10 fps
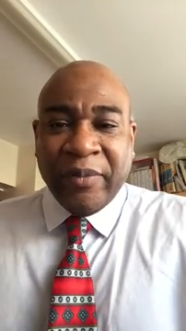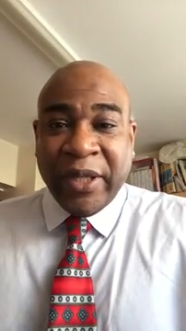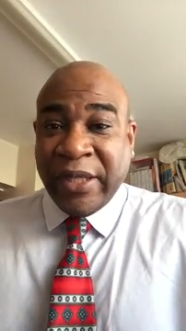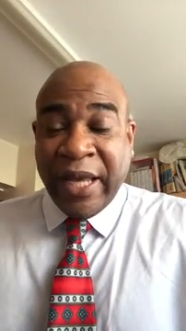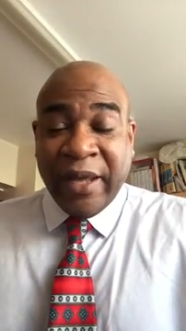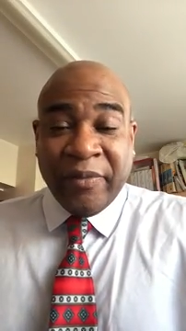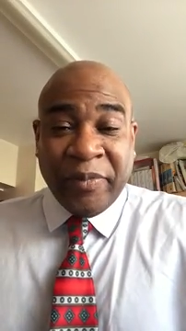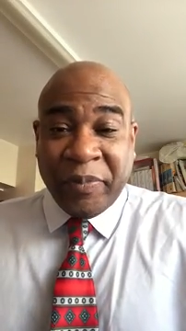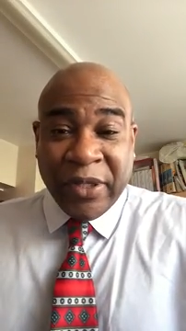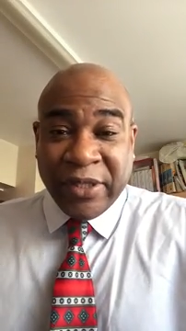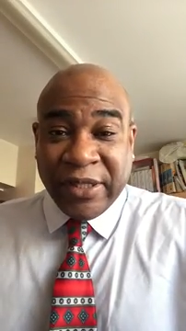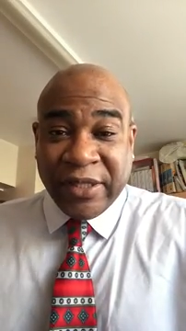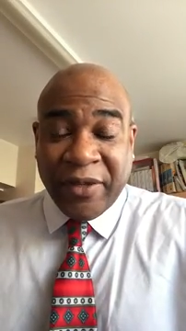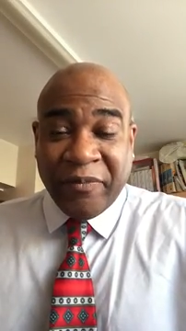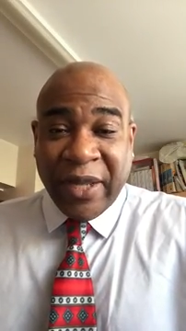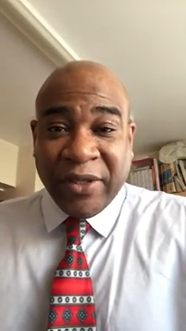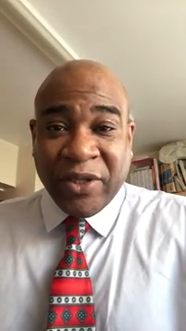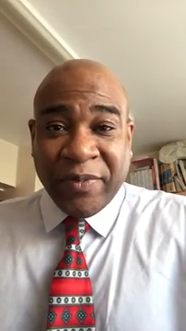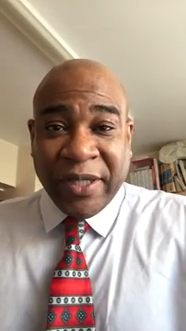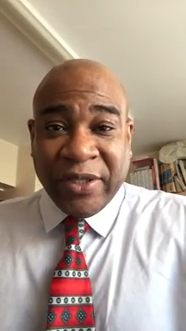But yeah, person hasn't come back
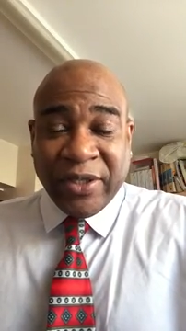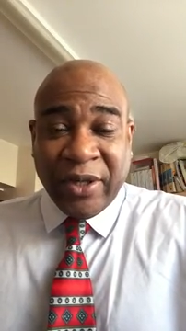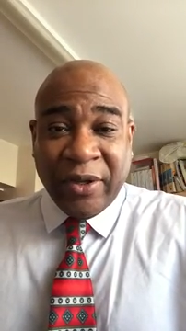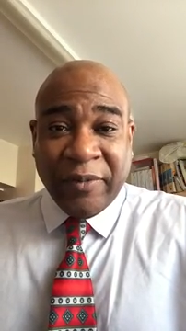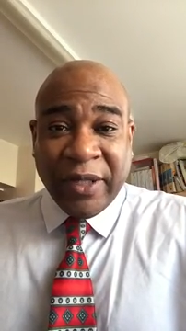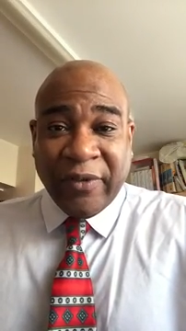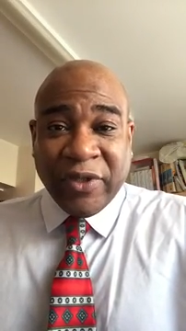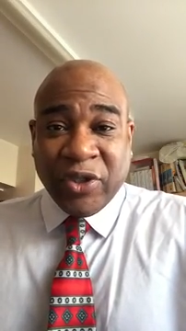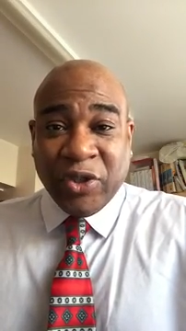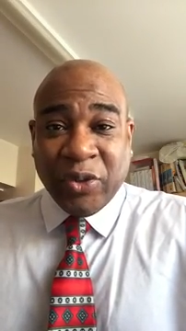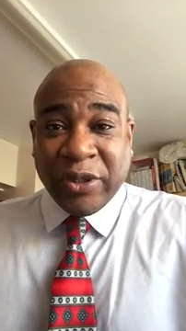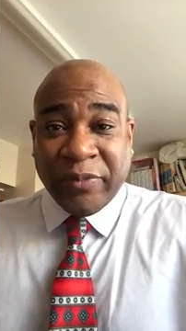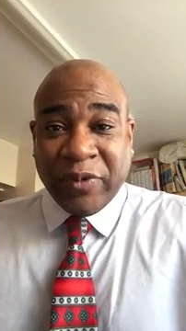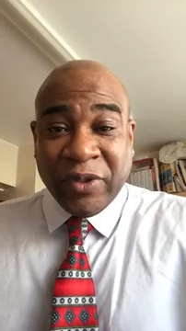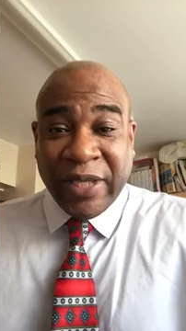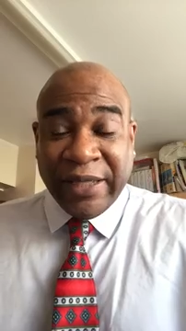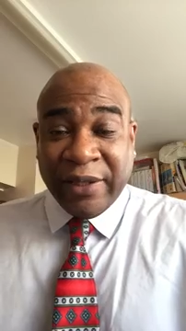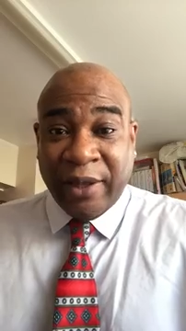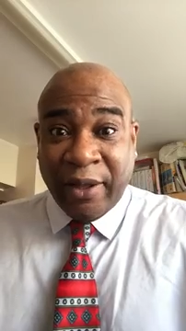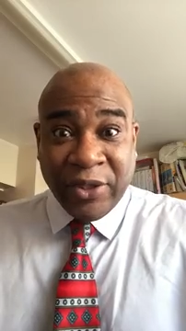to me, so I mean, I've just chalked up to a
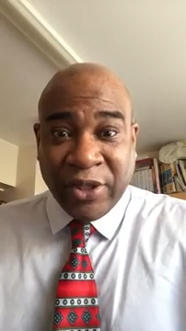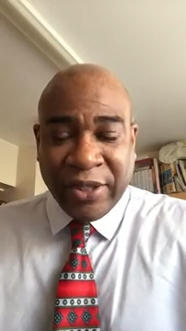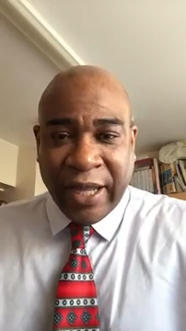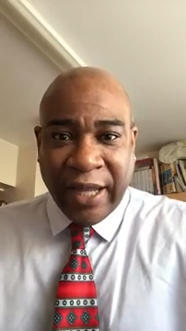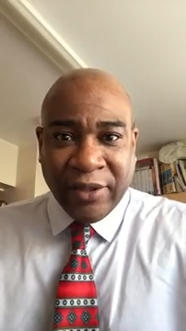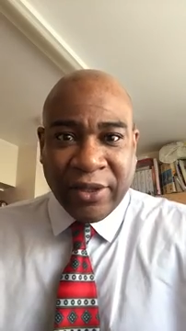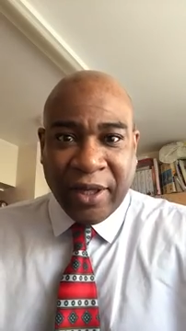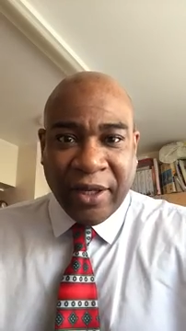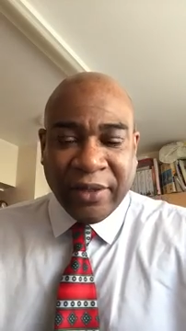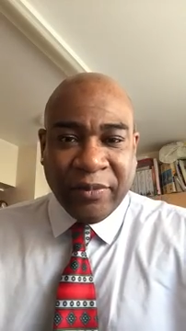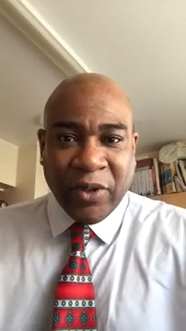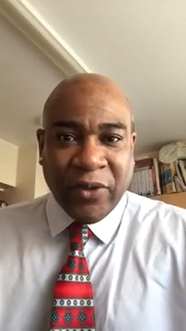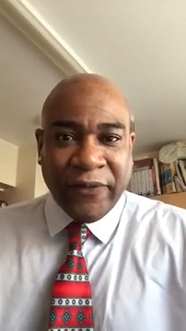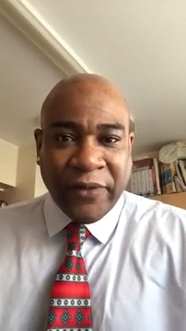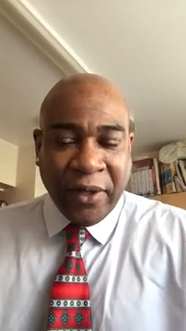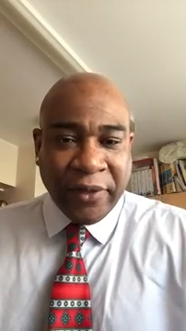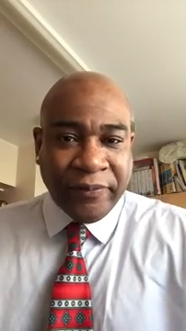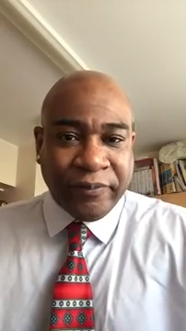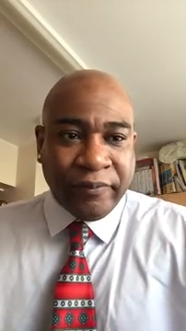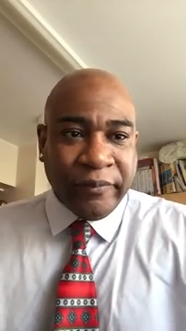dead loss and kind of moved
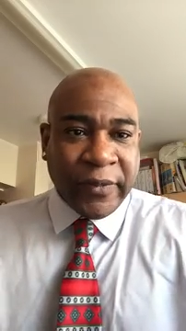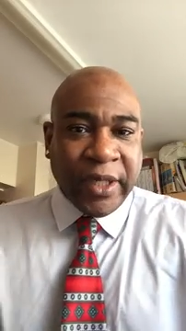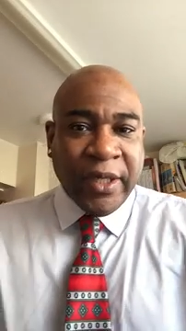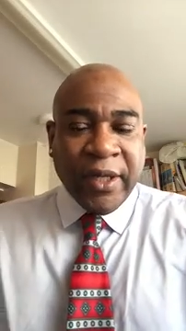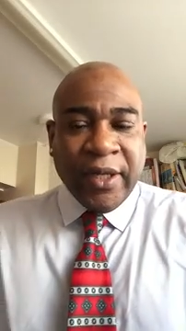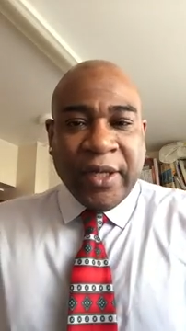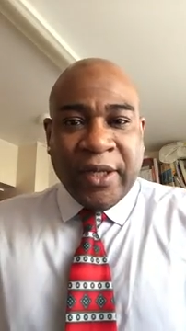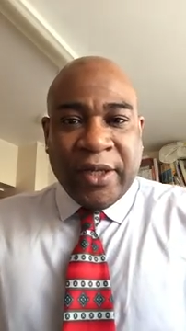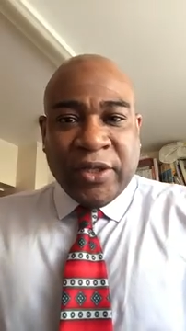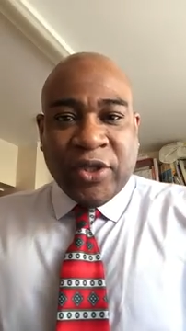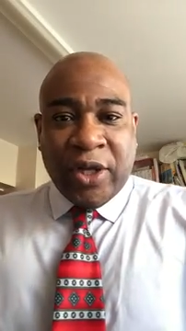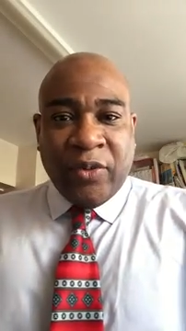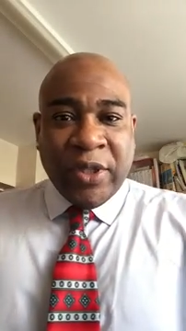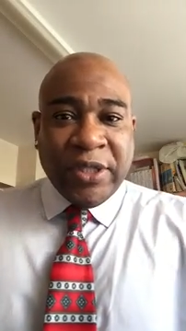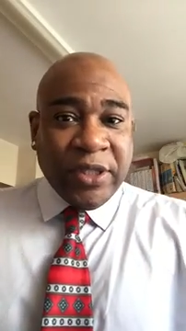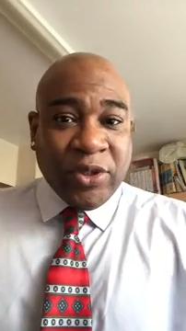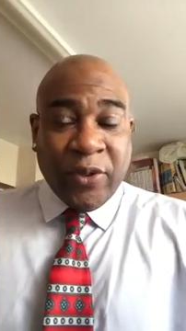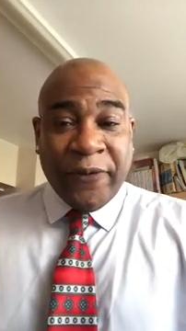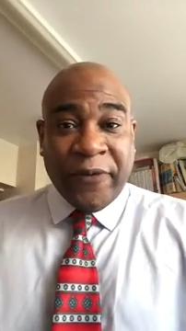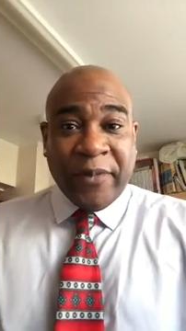on. So what's in
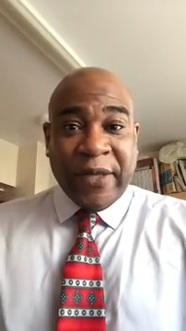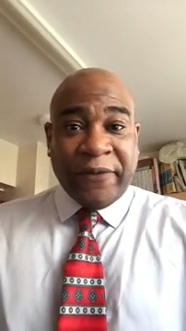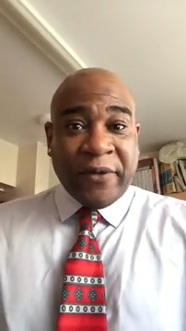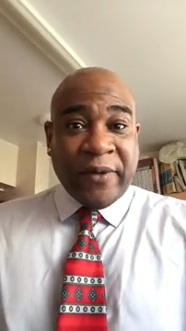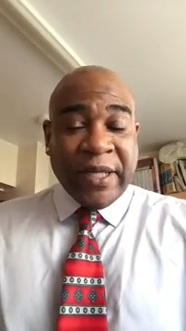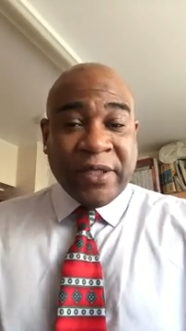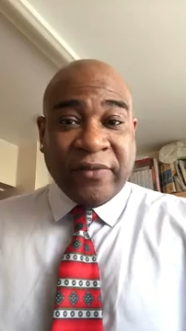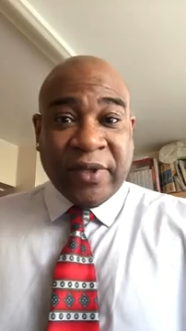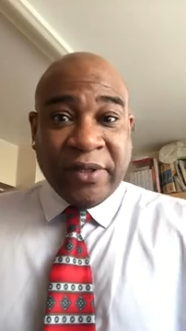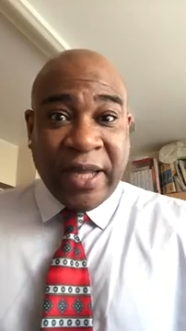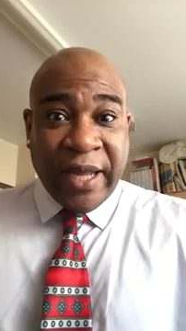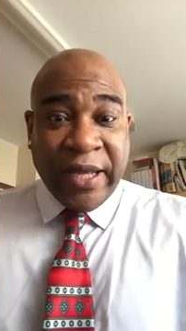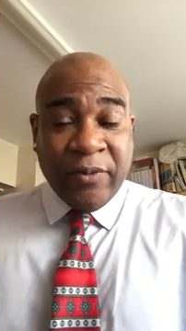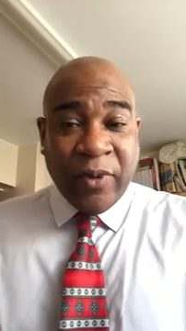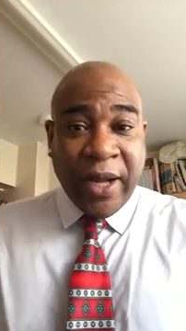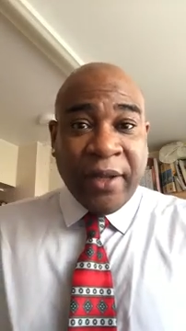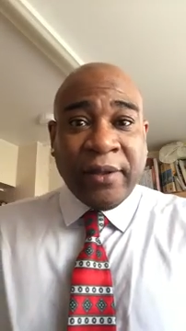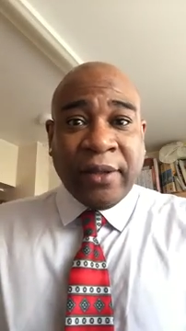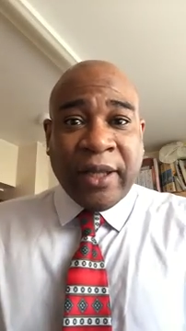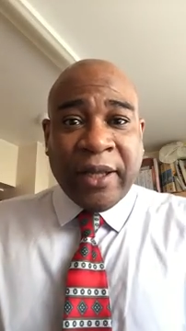store for me for the rest of the day?
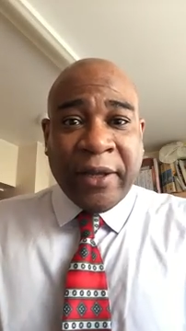Well,